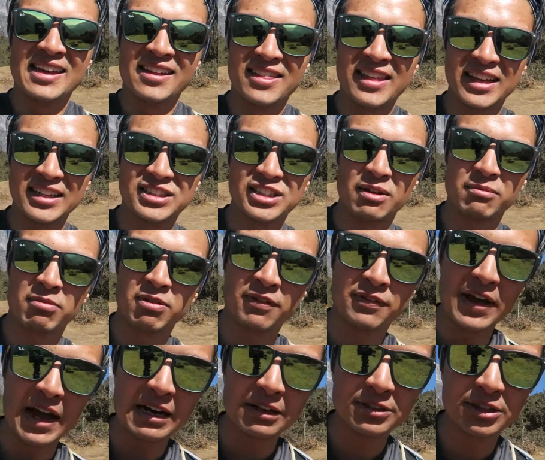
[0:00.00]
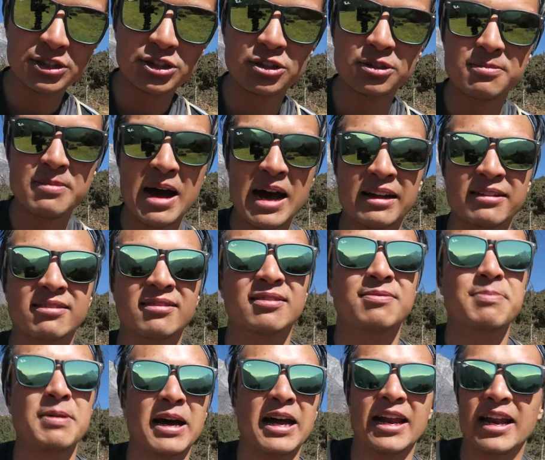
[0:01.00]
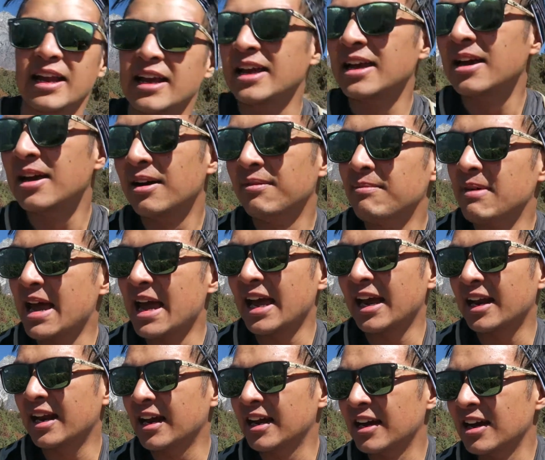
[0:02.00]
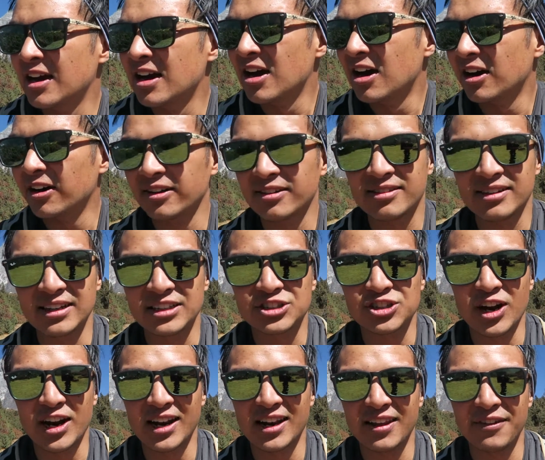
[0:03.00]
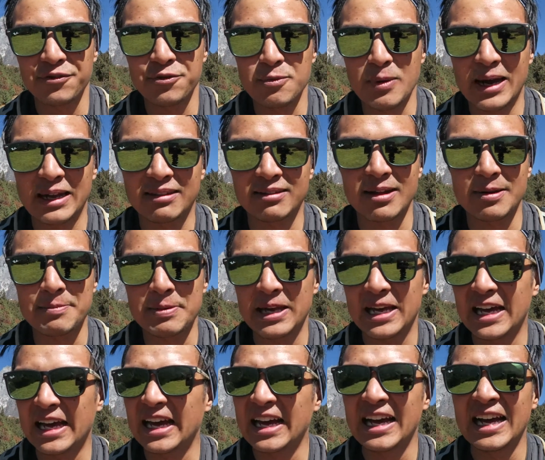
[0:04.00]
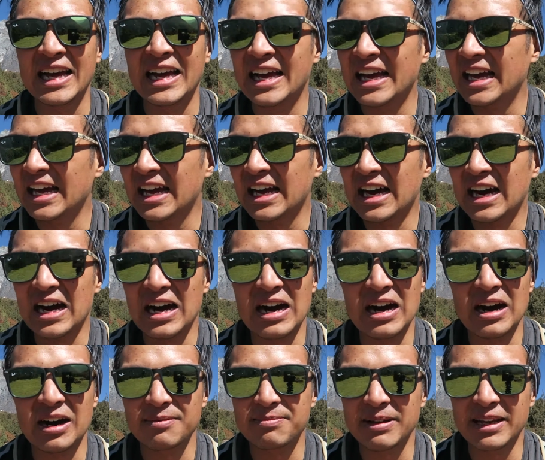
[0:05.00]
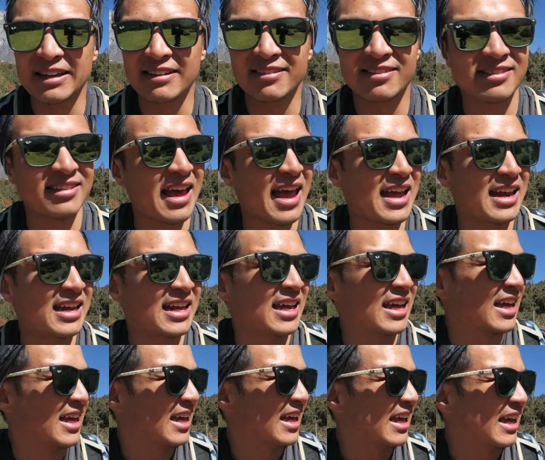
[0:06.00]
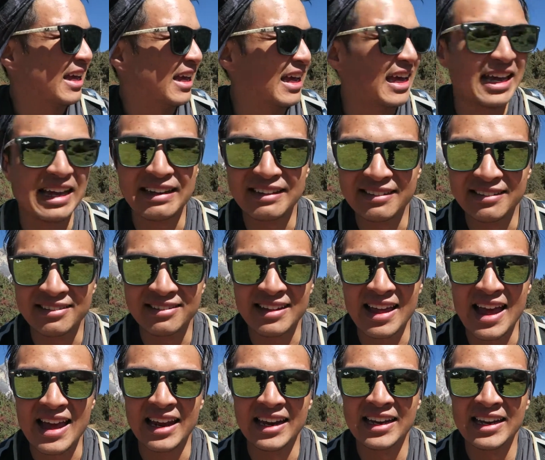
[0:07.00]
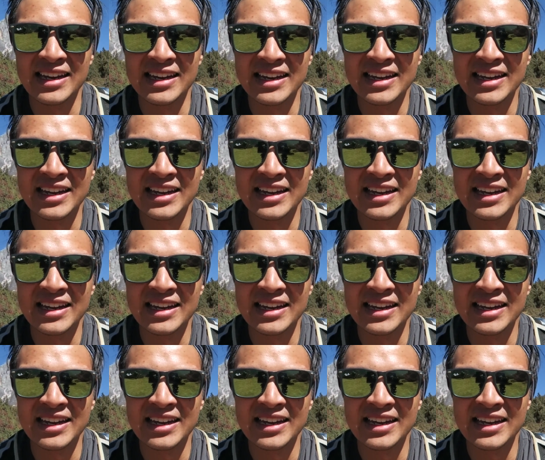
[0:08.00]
their gyms with altitude masks. But man, honestly, trying to lift weights up here, oh, I'd be insane. Insane.